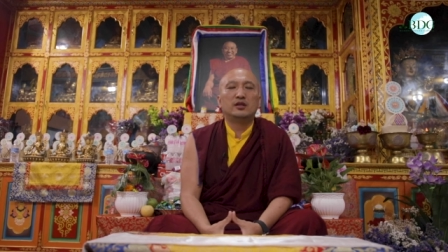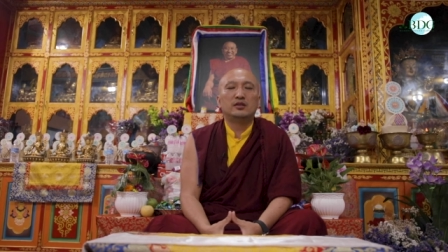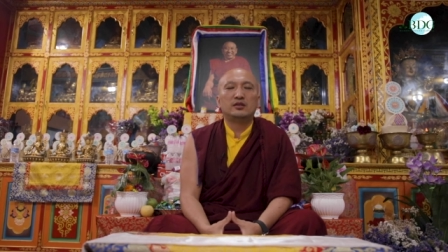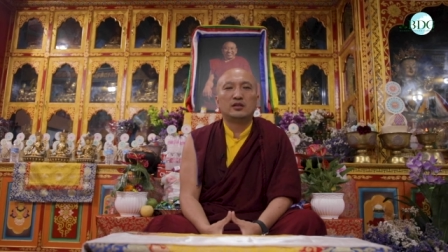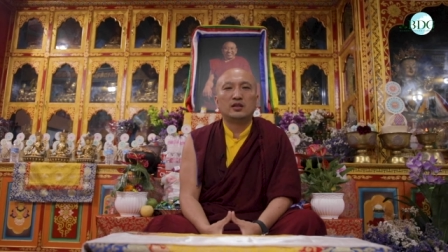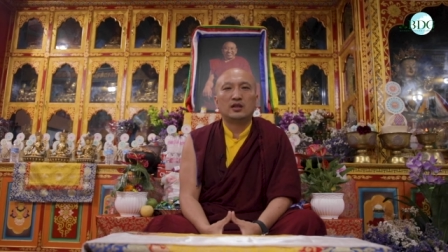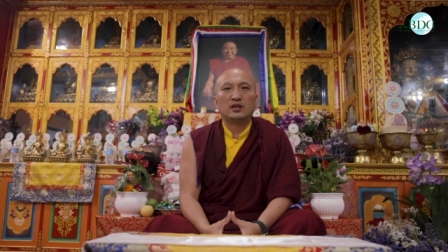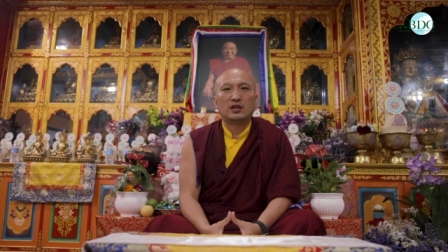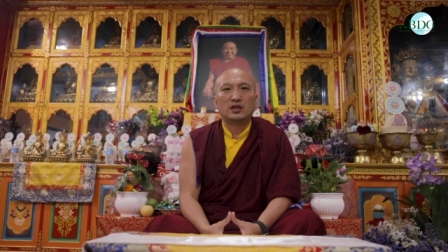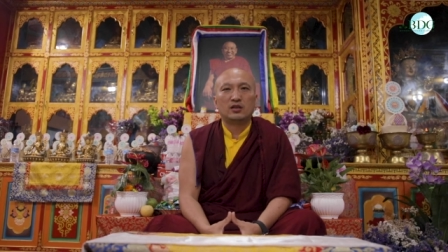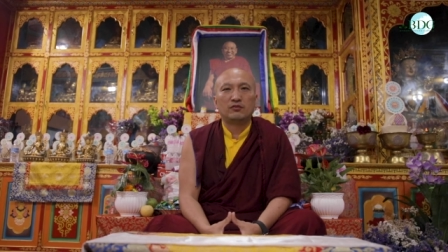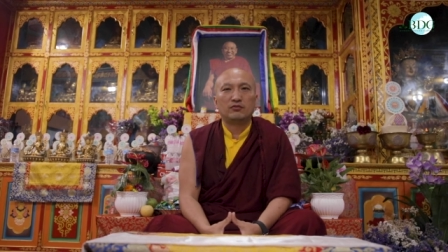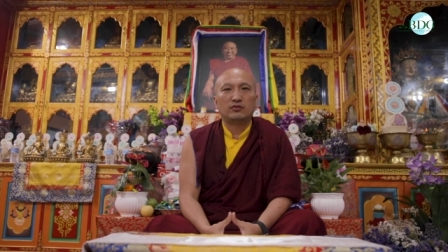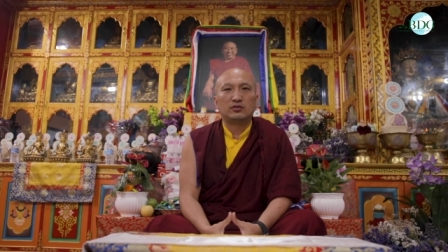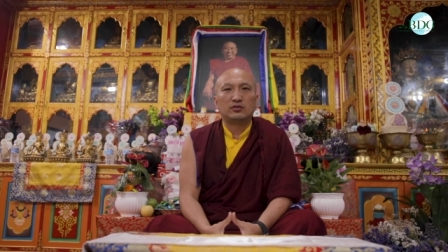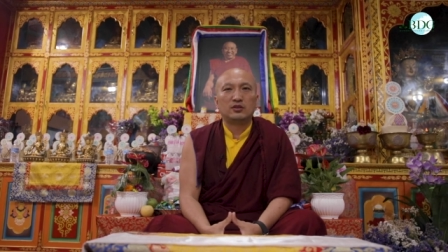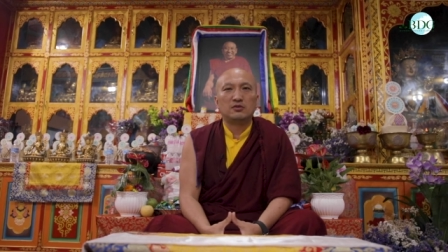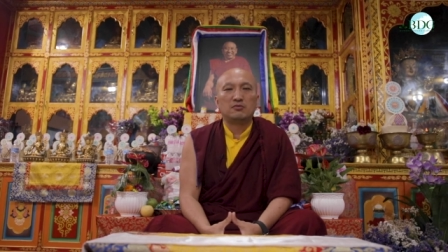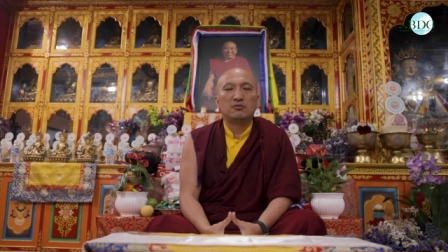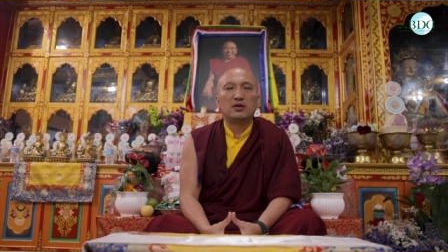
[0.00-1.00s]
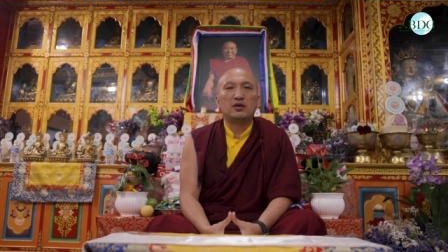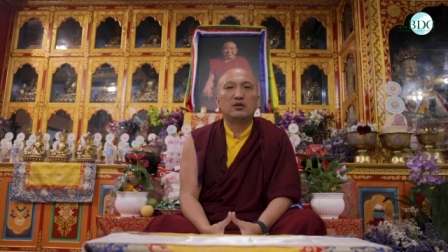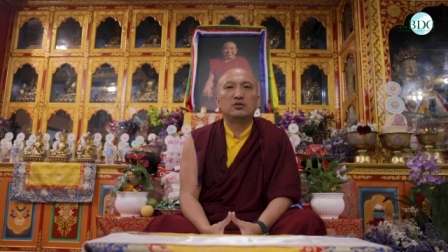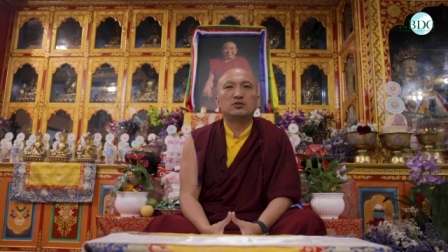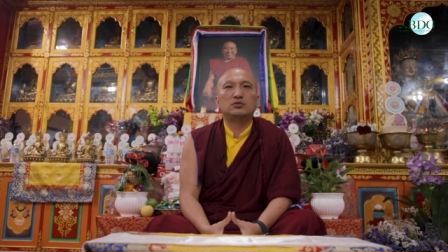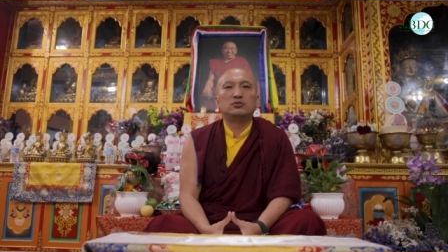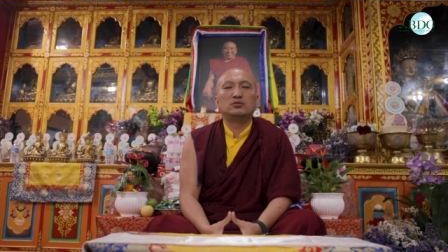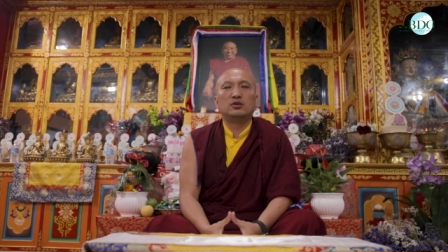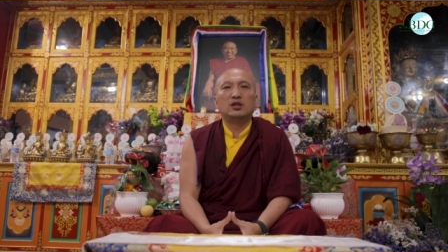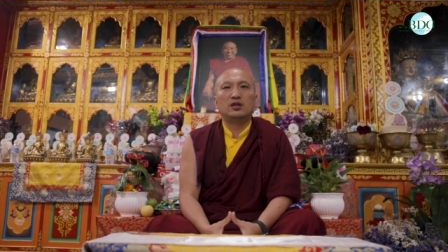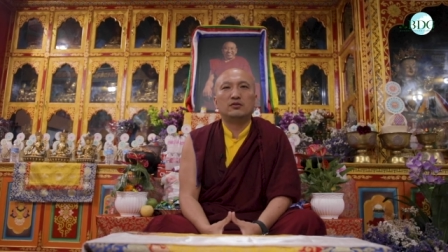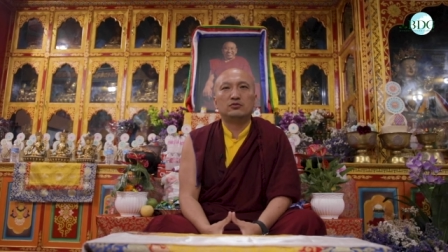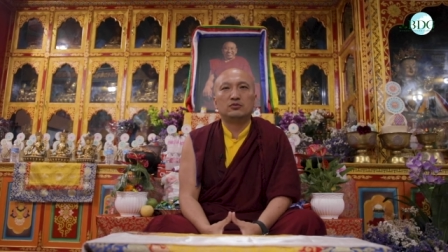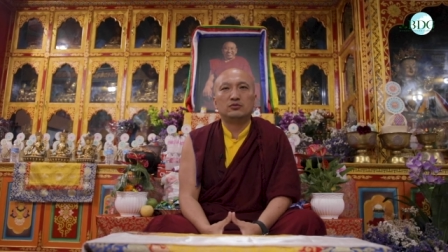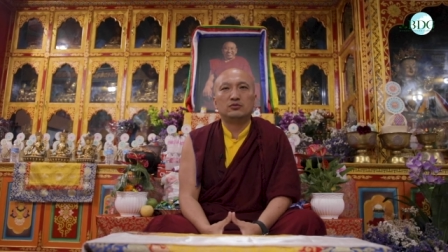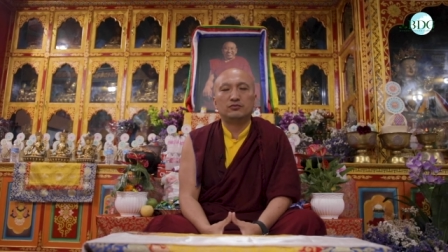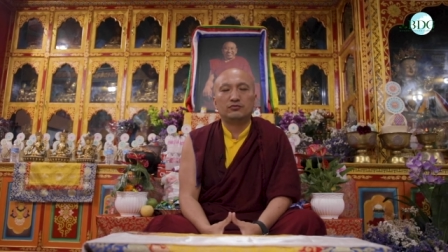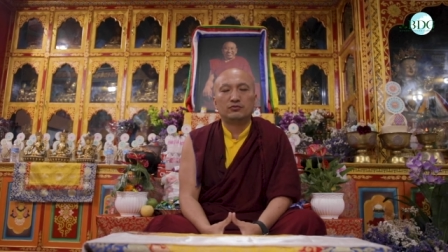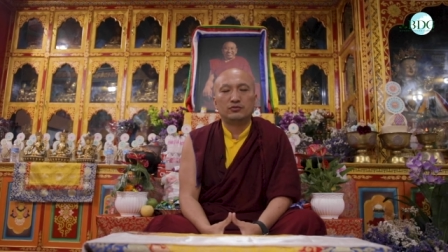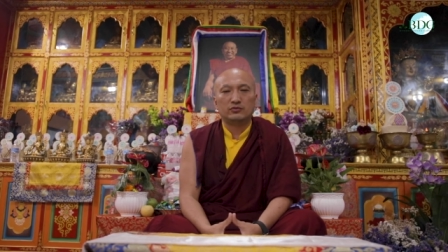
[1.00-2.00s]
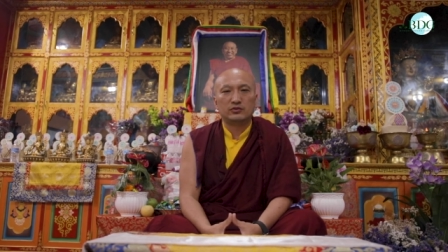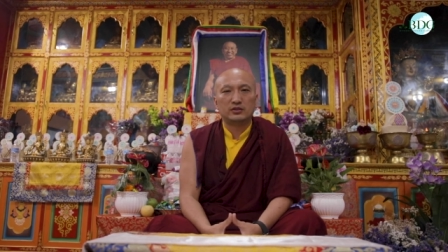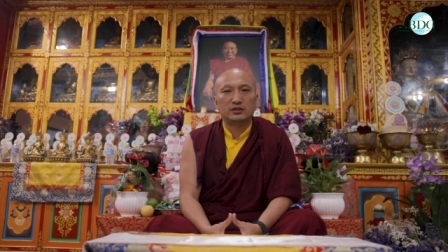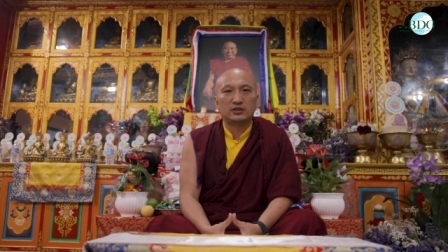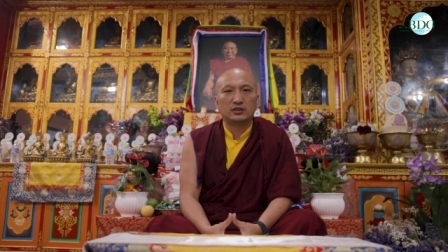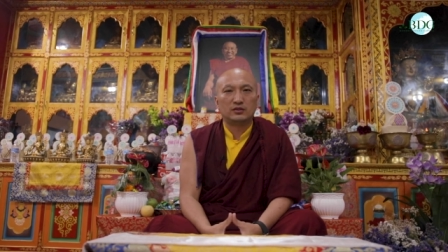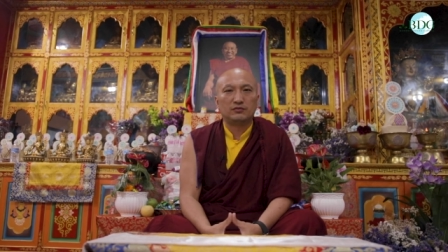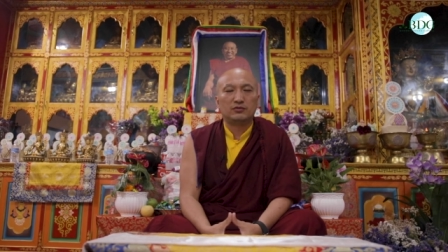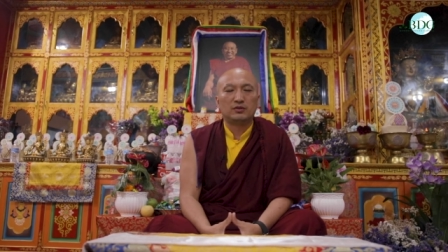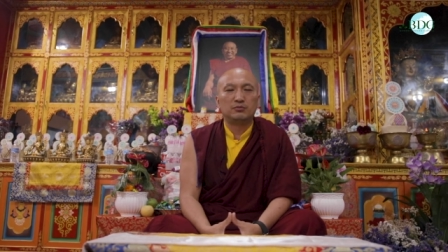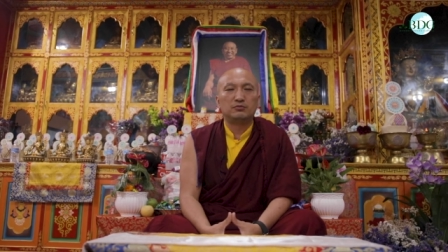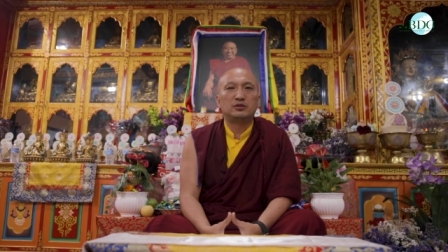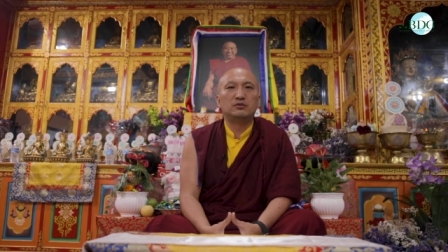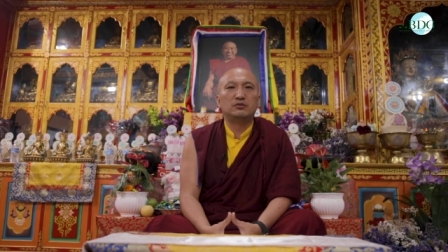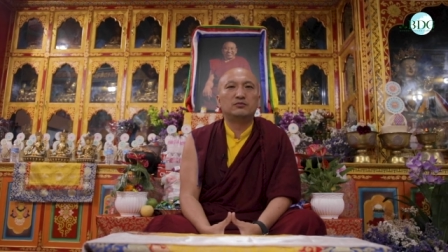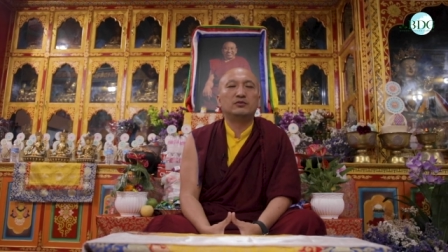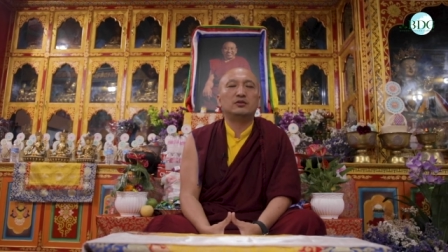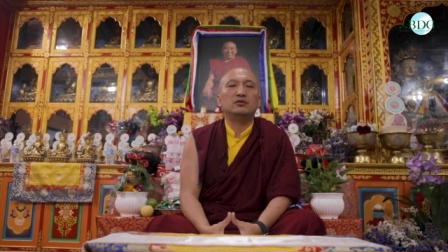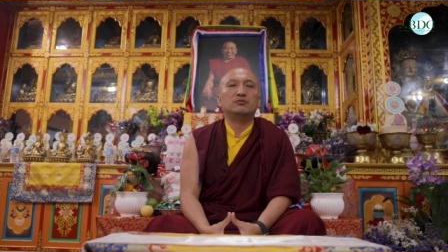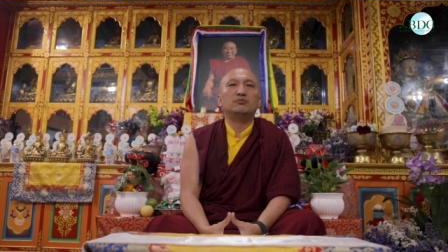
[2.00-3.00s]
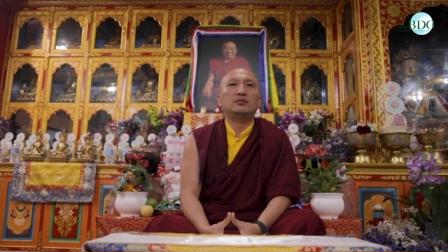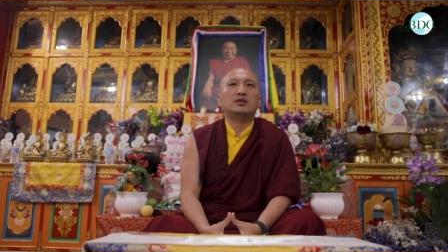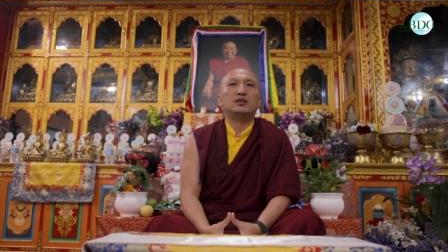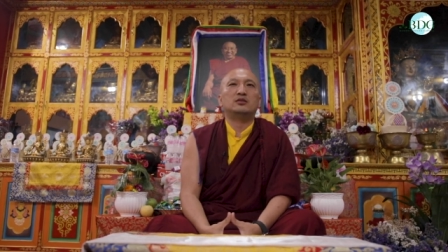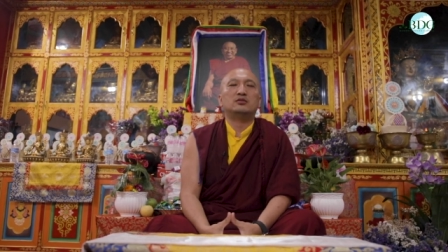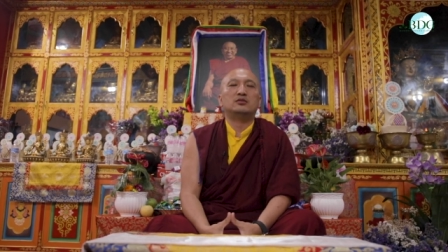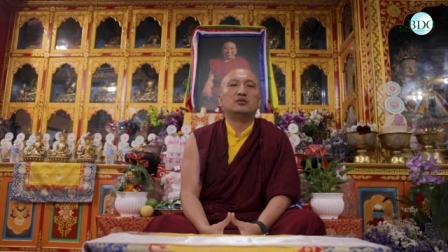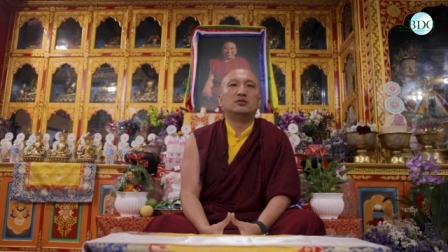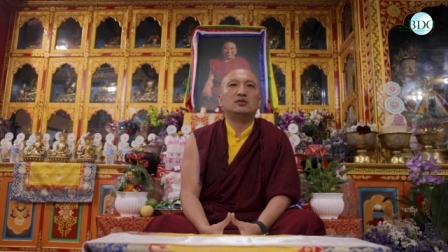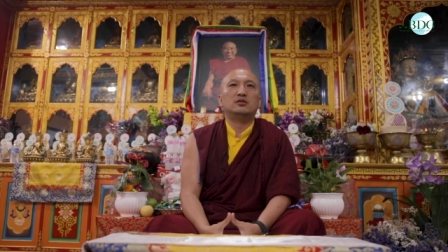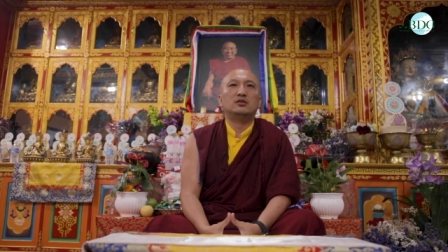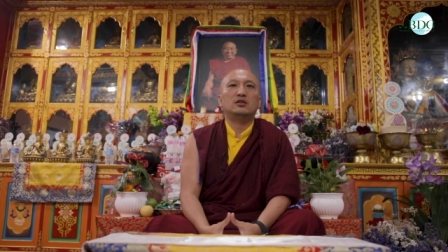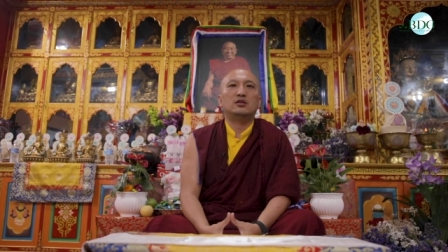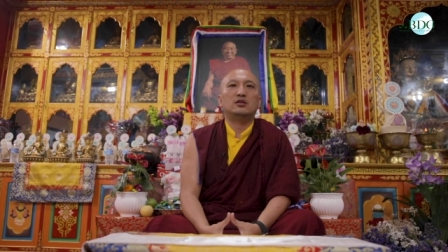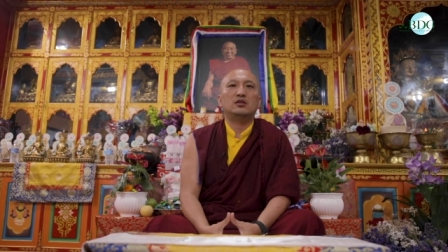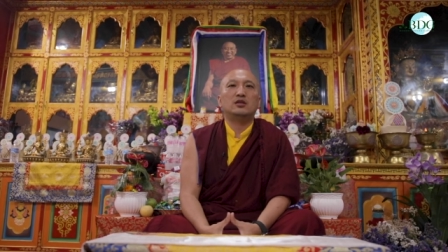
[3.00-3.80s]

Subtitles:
Then again, for the vows you have to receive from different master.